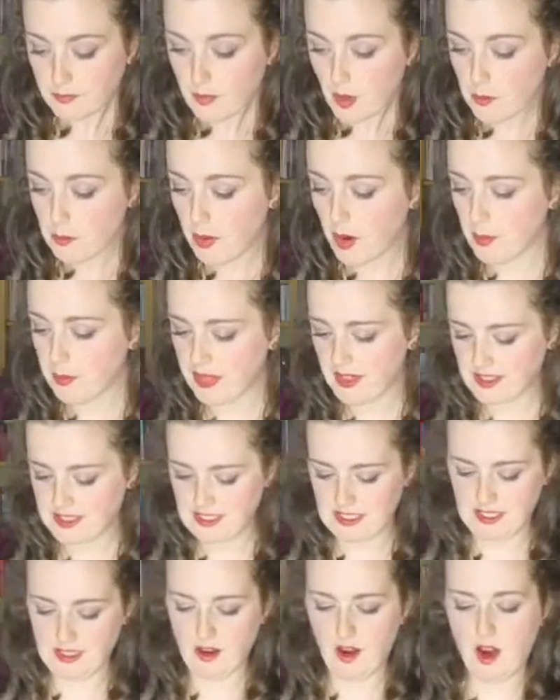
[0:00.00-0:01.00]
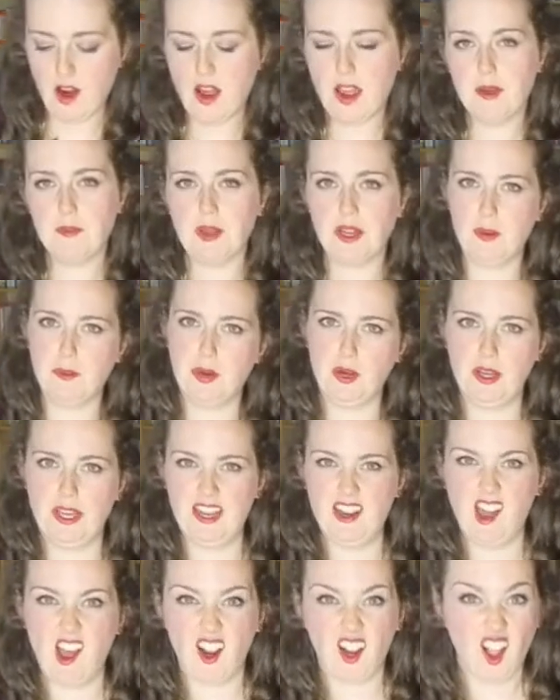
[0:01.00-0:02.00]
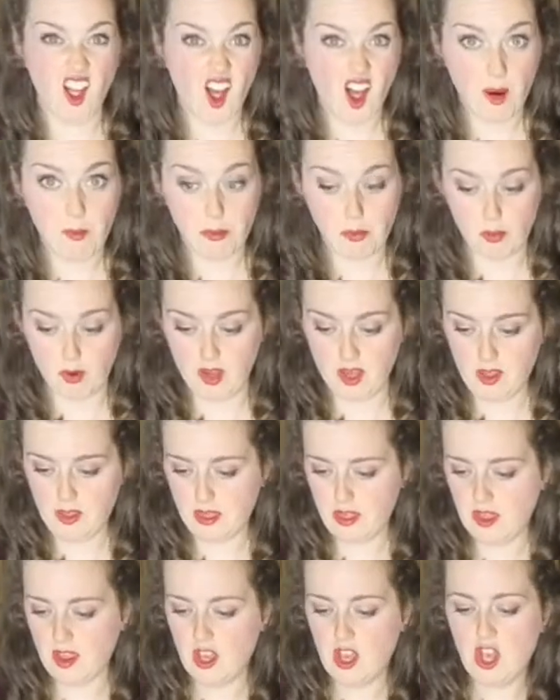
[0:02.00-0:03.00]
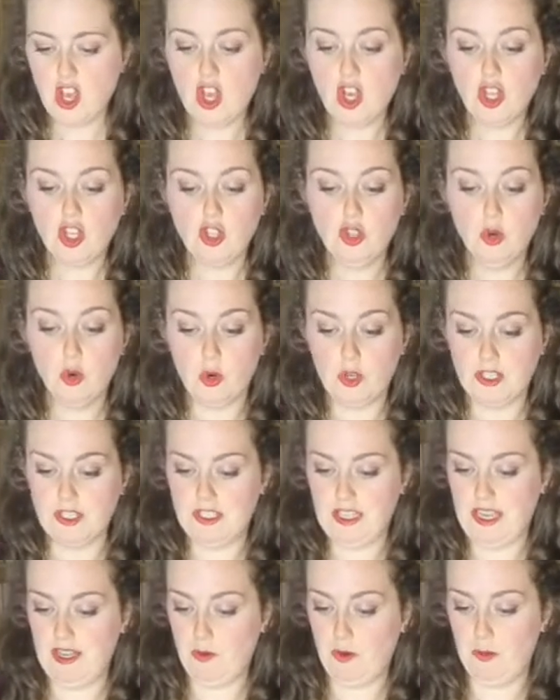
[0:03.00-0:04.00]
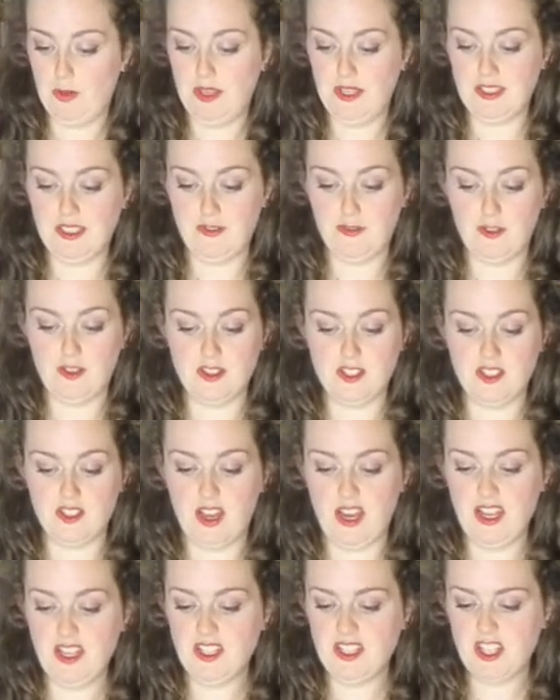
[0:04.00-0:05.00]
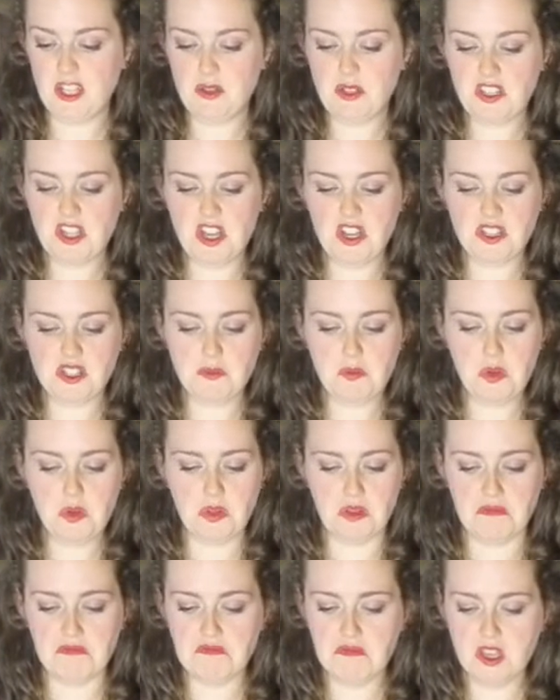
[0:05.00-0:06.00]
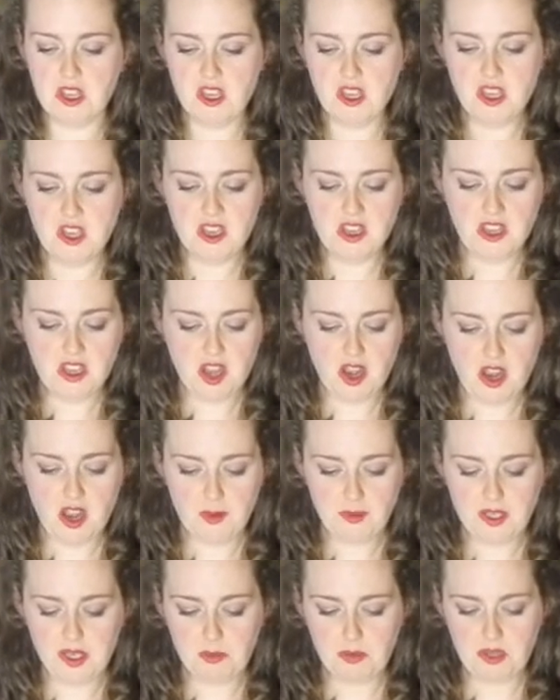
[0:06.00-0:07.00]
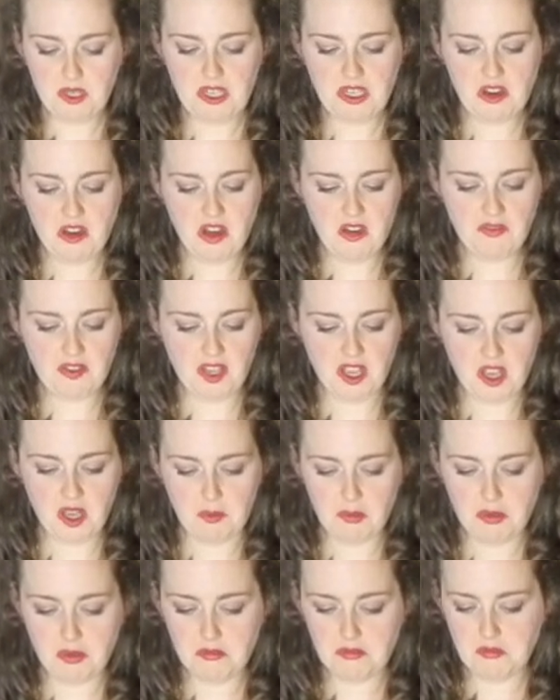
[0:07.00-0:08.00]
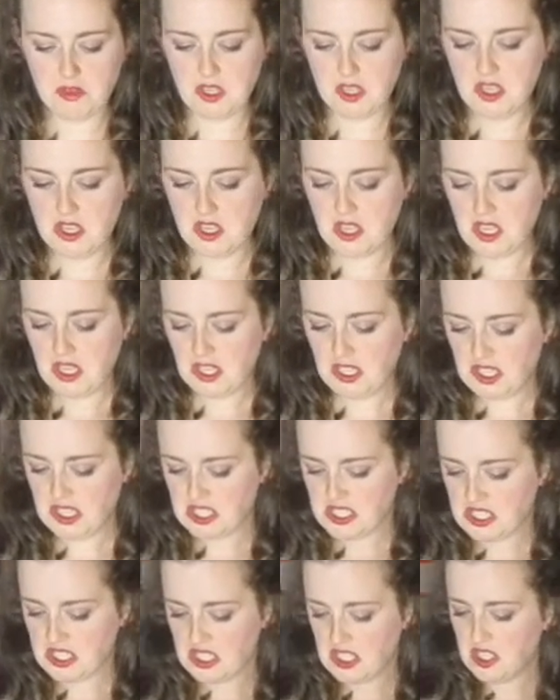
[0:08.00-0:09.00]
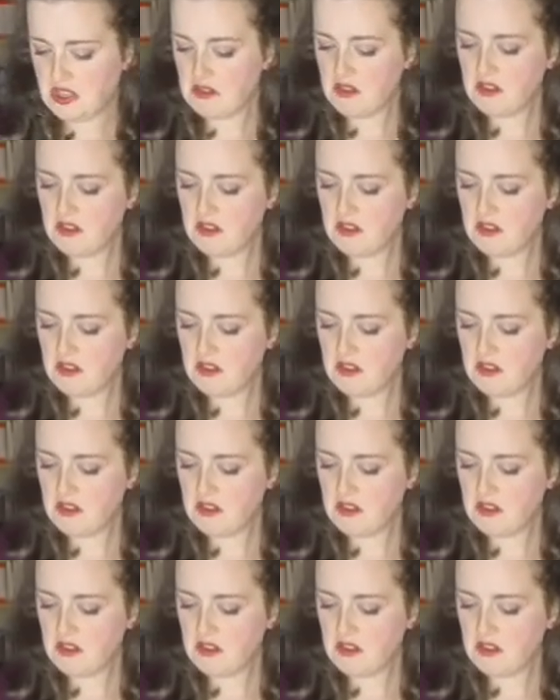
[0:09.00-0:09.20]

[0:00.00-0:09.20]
pop that in. I am going to put in a cup worth. Your container will be a different size, so start small. I'm going to put in half a cup. And I see,